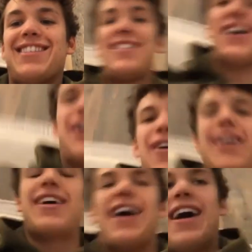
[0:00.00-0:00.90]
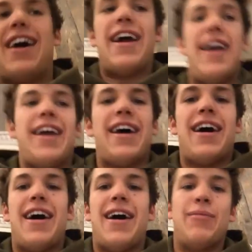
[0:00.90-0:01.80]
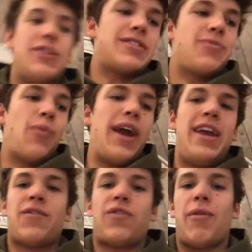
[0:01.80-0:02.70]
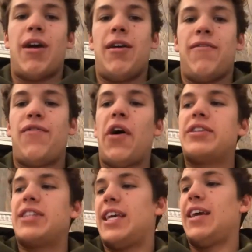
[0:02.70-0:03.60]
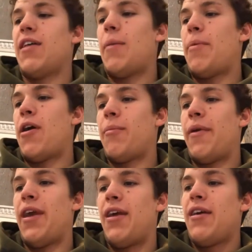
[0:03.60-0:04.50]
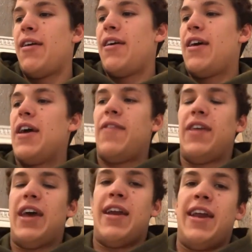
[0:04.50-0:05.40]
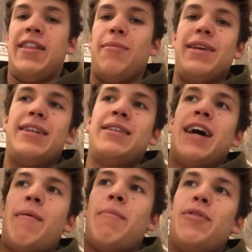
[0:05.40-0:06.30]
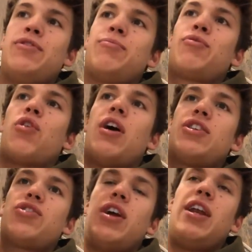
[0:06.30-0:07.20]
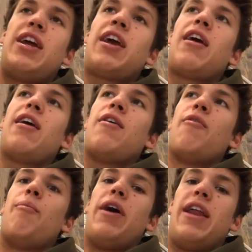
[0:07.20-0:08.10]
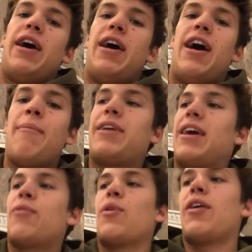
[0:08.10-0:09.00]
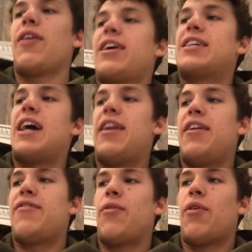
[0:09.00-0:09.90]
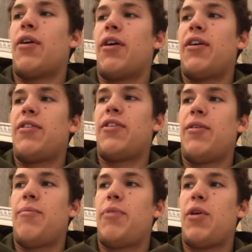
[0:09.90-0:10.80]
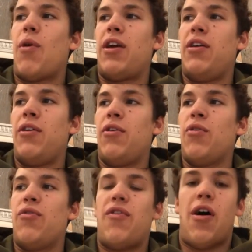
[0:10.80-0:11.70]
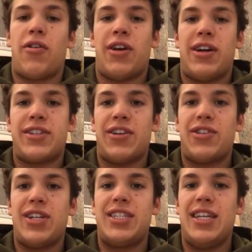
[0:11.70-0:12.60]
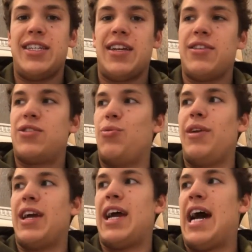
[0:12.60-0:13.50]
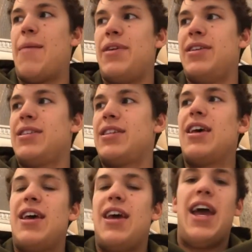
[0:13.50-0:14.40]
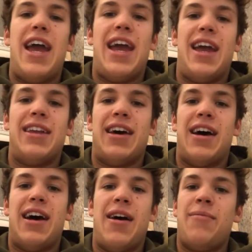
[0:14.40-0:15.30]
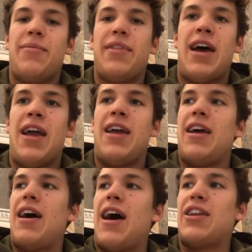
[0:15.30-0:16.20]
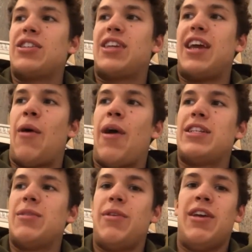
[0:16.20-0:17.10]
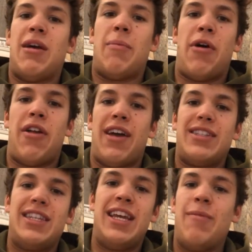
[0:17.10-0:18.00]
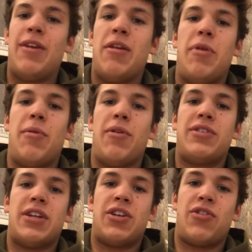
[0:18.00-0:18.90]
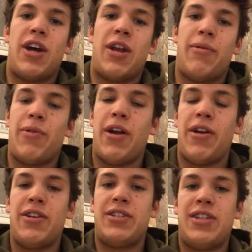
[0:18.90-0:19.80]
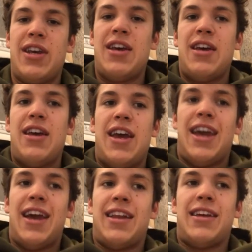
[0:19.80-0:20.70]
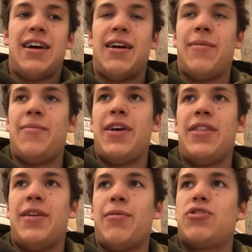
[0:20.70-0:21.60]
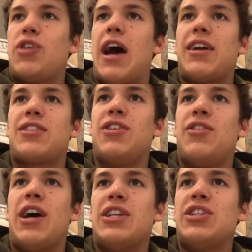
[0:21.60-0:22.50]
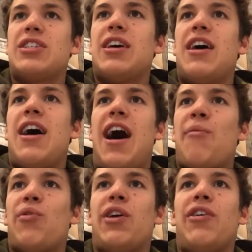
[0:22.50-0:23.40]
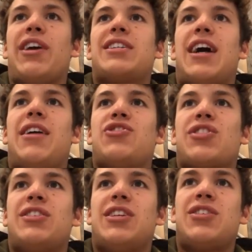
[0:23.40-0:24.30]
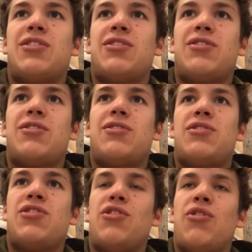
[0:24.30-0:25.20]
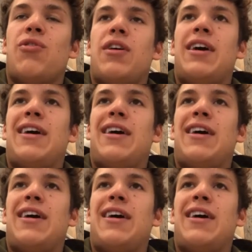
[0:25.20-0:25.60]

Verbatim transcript: so I, uh, I'm just waiting for my foot to heal up on me. And then in the meantime, I'm doing some cross training. But uh, I'm getting really excited for the B Y U fall cross-country season, assuming it happens. And um, I I just can't wait to be a part of that team and to be with such incredible runners. And um, and then with track, too. I just, I'm really excited to transition to